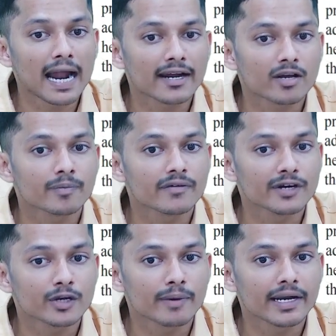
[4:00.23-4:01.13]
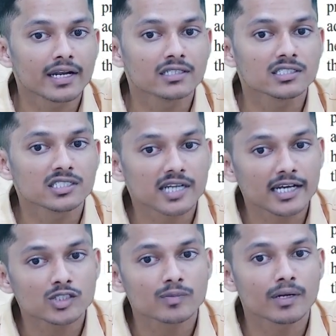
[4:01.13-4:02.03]
or preventive maintenance
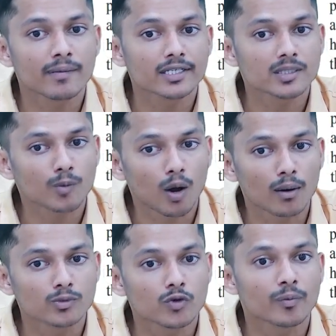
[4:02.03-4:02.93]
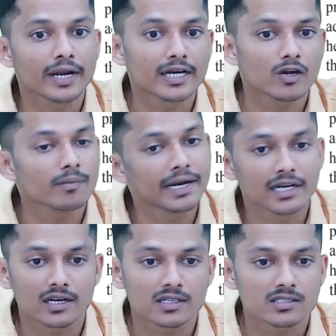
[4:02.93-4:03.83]
tries to minimize the problems of breakdown
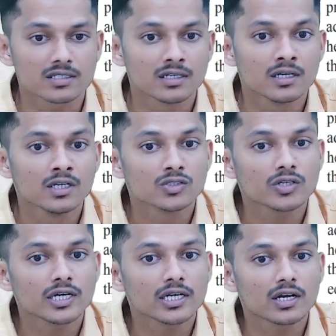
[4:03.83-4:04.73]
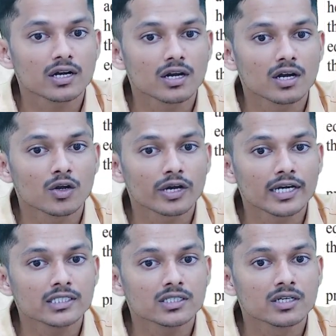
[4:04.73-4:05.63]
maintenance. So it
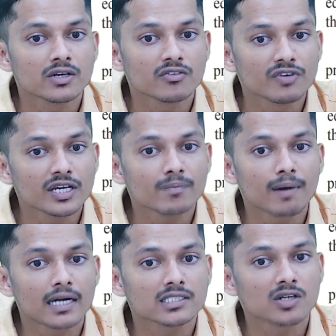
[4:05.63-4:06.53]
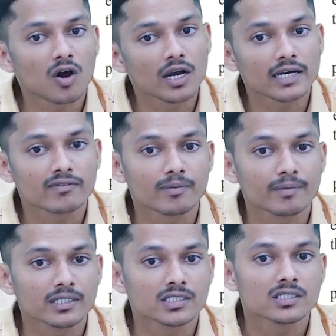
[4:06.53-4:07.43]
locates weak parts in all
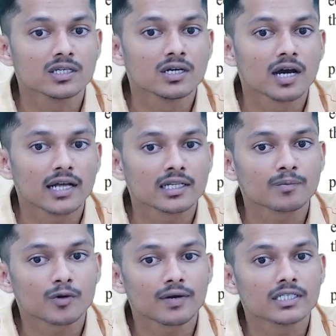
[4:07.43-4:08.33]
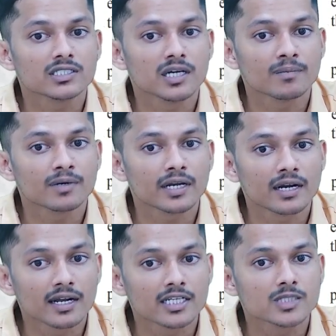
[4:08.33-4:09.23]
equipments and then provides them
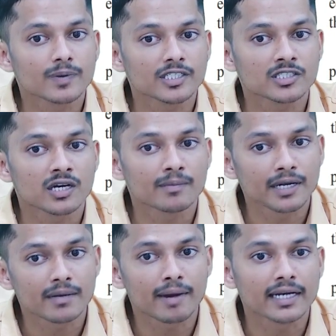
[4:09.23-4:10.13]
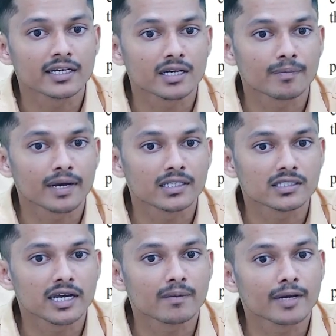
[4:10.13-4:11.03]
regular inspection and minor repairs,
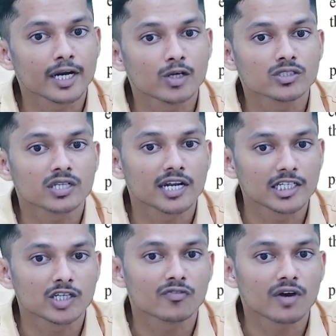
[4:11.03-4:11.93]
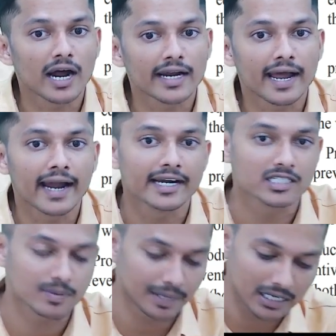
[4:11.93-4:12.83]
thereby reducing the danger of
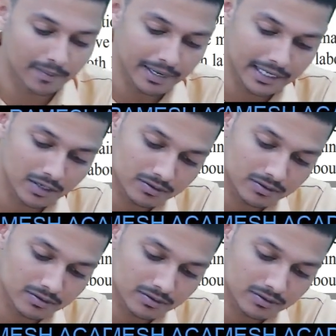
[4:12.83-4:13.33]
unanticipated breakdown.